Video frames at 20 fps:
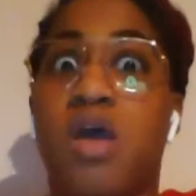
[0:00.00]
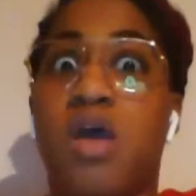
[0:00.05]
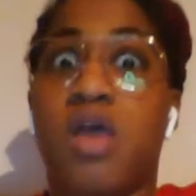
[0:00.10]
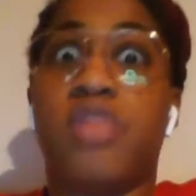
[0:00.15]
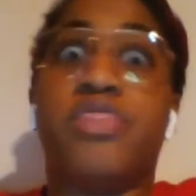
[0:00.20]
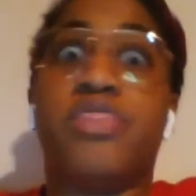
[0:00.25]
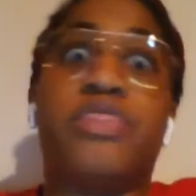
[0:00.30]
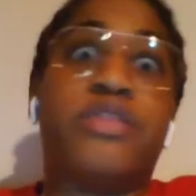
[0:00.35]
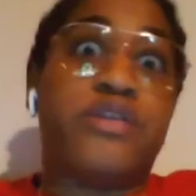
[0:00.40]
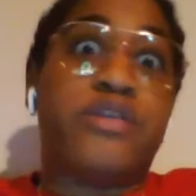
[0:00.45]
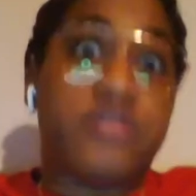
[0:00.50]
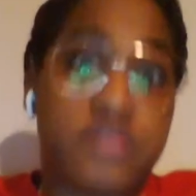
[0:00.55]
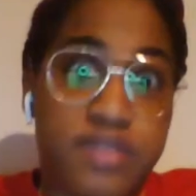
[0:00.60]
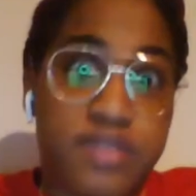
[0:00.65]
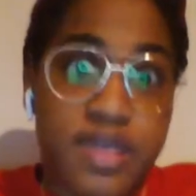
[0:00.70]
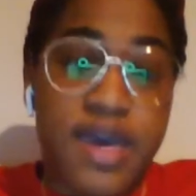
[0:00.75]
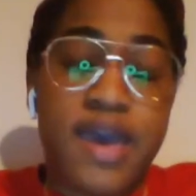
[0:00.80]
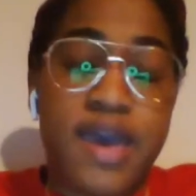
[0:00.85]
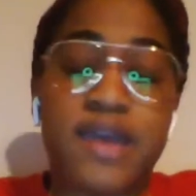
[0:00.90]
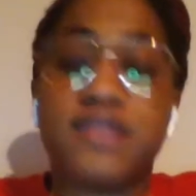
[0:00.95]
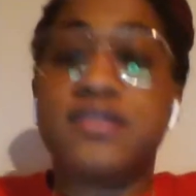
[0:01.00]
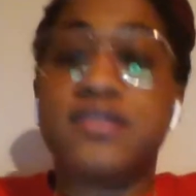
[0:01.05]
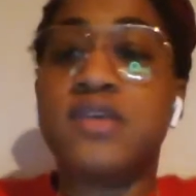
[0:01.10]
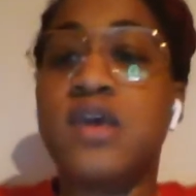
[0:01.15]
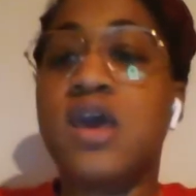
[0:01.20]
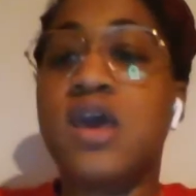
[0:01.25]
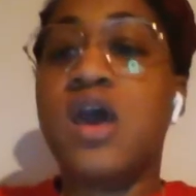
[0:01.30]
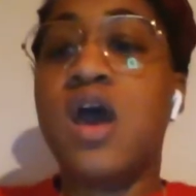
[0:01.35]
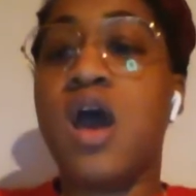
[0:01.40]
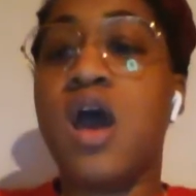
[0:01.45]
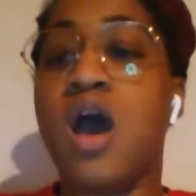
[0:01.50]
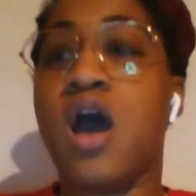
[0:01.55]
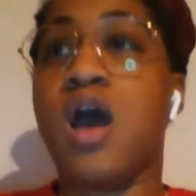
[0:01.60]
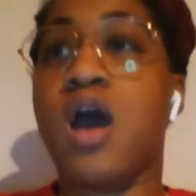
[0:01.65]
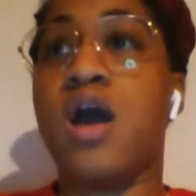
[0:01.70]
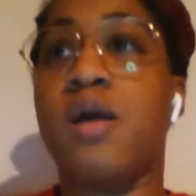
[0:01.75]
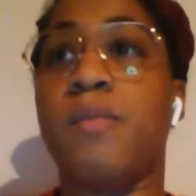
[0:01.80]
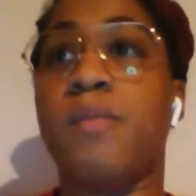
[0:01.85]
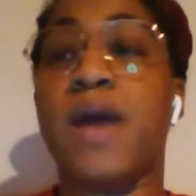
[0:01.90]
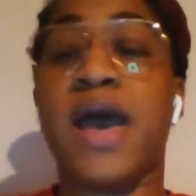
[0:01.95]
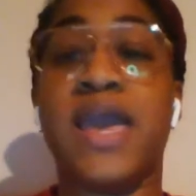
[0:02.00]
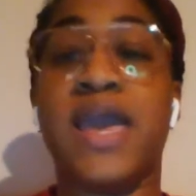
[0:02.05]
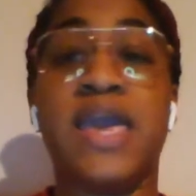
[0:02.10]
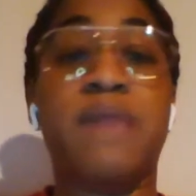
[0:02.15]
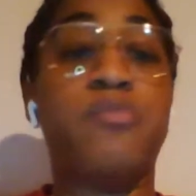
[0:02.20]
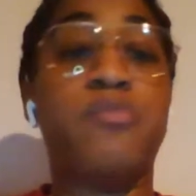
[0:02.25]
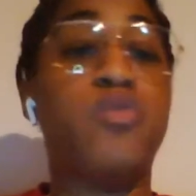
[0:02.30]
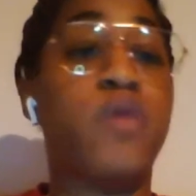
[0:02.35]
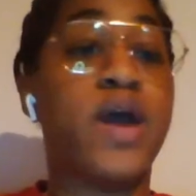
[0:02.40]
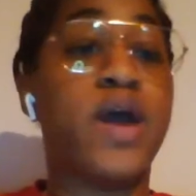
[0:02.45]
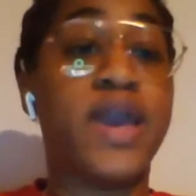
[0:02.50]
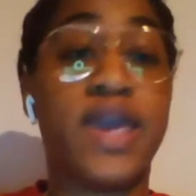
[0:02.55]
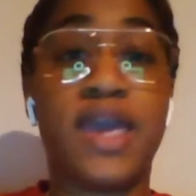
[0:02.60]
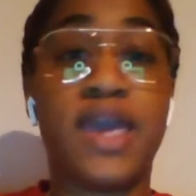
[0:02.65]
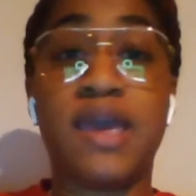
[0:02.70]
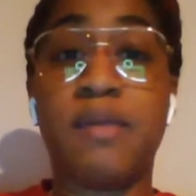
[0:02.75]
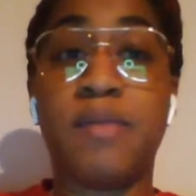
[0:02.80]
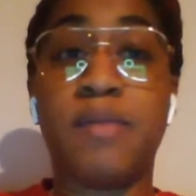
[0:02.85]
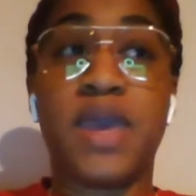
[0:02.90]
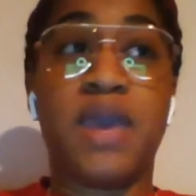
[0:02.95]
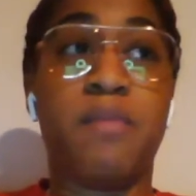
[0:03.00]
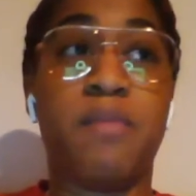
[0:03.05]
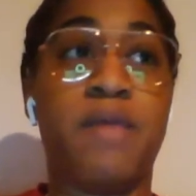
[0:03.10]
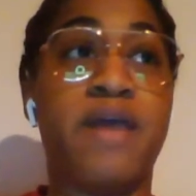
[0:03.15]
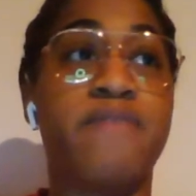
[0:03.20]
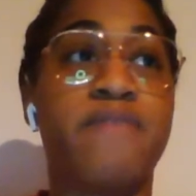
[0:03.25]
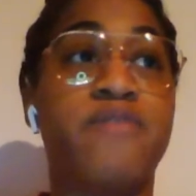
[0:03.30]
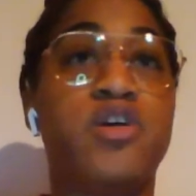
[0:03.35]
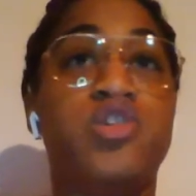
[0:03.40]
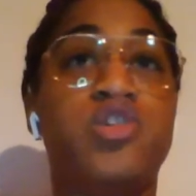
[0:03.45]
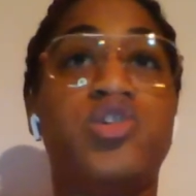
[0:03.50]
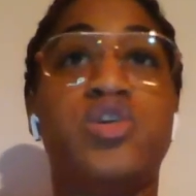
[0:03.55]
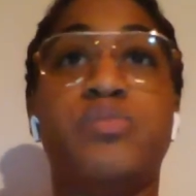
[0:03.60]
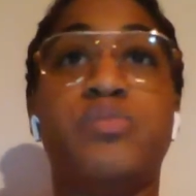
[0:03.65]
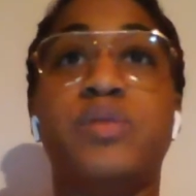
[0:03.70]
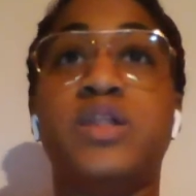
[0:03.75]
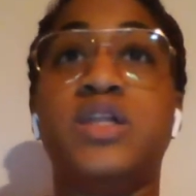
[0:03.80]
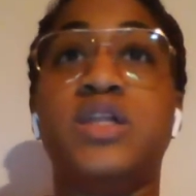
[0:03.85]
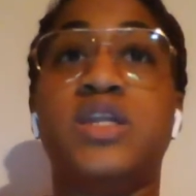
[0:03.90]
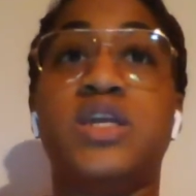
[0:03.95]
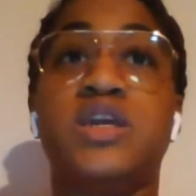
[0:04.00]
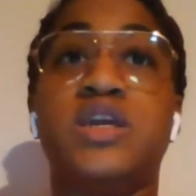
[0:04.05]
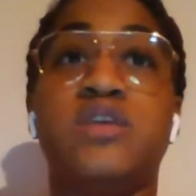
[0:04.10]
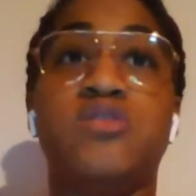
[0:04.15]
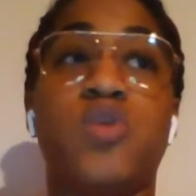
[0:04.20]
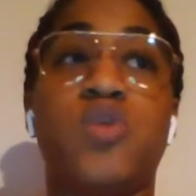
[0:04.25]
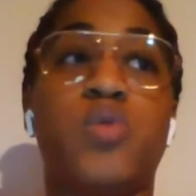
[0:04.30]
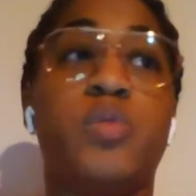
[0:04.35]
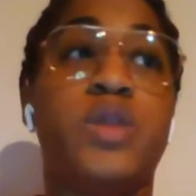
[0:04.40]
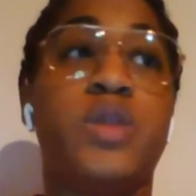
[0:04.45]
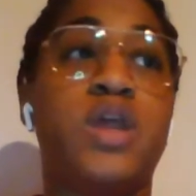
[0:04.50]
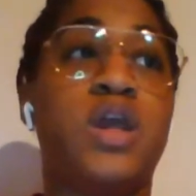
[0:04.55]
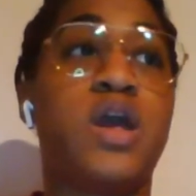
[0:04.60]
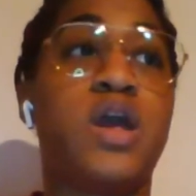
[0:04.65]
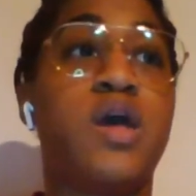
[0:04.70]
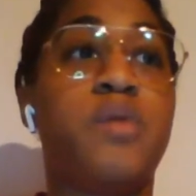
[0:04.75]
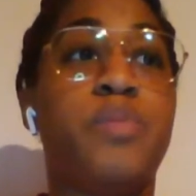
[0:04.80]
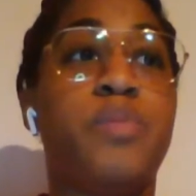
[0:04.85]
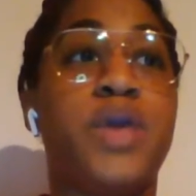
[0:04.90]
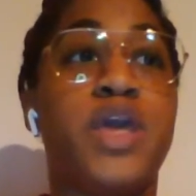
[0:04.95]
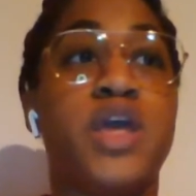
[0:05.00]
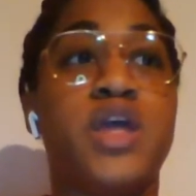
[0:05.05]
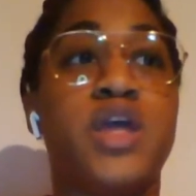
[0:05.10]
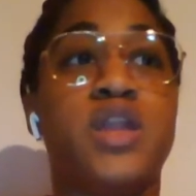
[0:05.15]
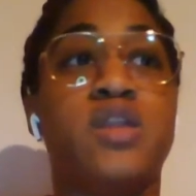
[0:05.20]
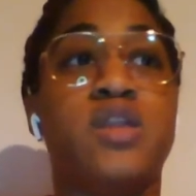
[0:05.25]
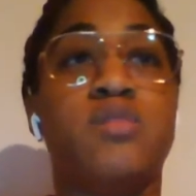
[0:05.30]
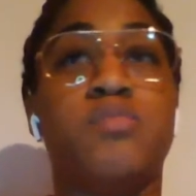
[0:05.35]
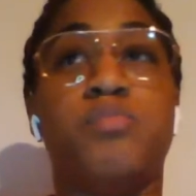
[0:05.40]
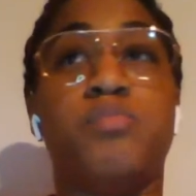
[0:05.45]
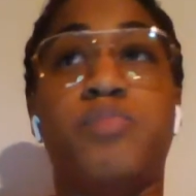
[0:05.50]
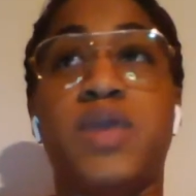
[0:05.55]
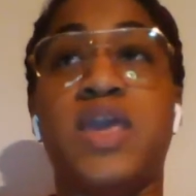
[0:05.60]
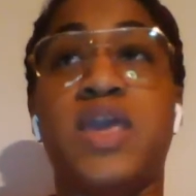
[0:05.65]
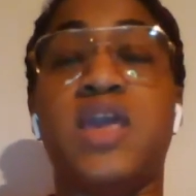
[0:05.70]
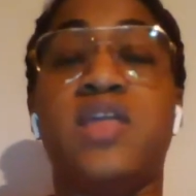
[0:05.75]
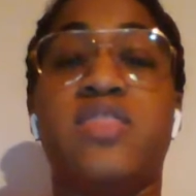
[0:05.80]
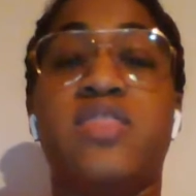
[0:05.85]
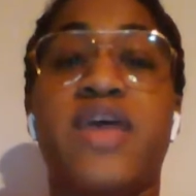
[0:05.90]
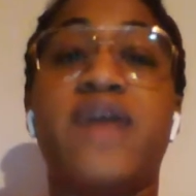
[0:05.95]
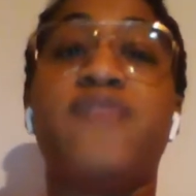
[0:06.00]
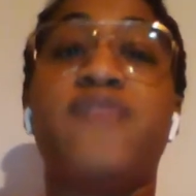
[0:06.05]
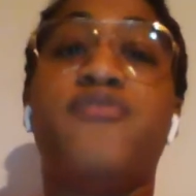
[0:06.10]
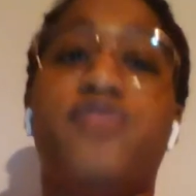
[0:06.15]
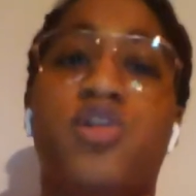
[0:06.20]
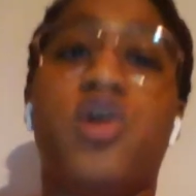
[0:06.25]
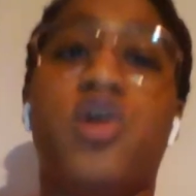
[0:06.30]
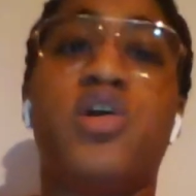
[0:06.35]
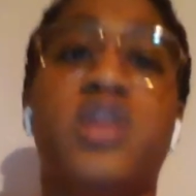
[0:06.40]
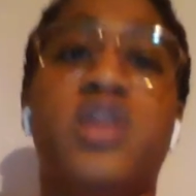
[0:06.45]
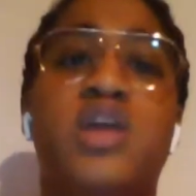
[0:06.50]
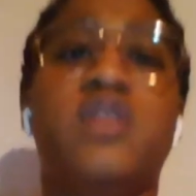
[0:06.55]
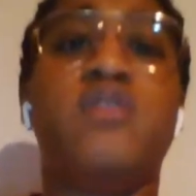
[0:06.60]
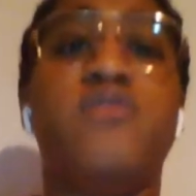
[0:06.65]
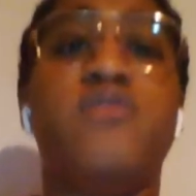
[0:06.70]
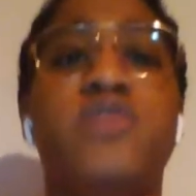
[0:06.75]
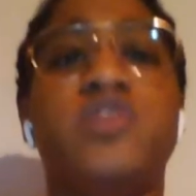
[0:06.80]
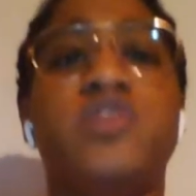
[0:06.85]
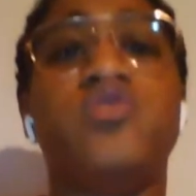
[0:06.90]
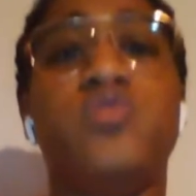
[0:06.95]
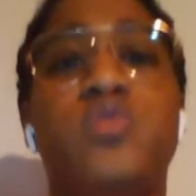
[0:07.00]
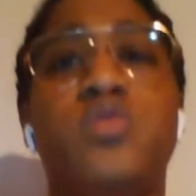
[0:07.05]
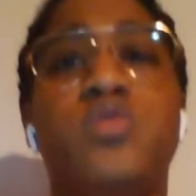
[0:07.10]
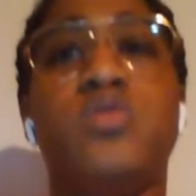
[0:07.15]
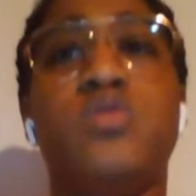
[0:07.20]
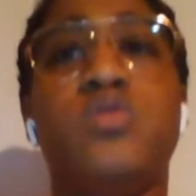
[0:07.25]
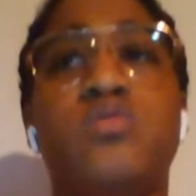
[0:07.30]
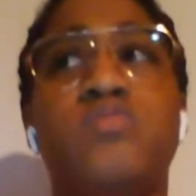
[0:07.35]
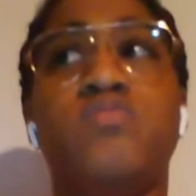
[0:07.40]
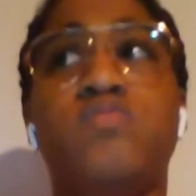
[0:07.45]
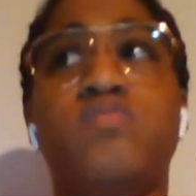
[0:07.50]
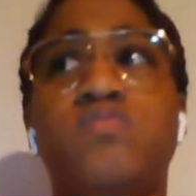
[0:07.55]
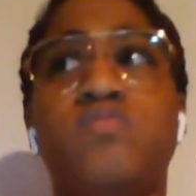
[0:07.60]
there's that. I am who I am, and my vulnerability is opening up and being that flawed individual.